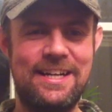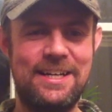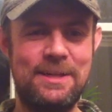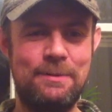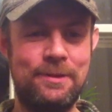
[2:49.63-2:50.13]

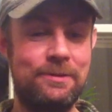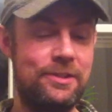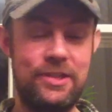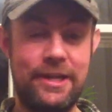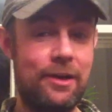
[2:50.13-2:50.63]

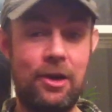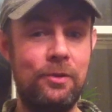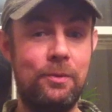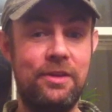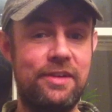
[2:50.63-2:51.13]
And check out
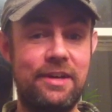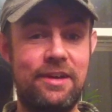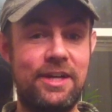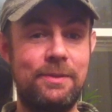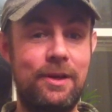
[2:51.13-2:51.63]
all the ones that
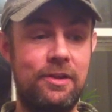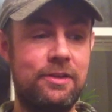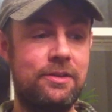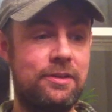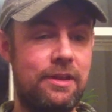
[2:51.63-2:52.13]
I talked about,
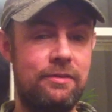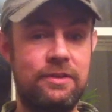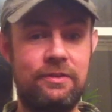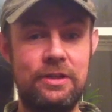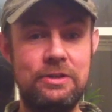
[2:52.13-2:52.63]
all the
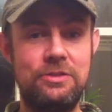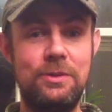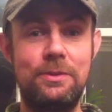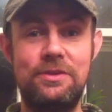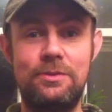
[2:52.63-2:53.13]
different
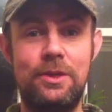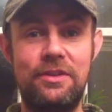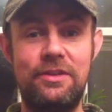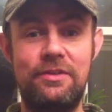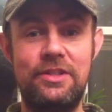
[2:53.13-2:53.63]
YouTubers as well.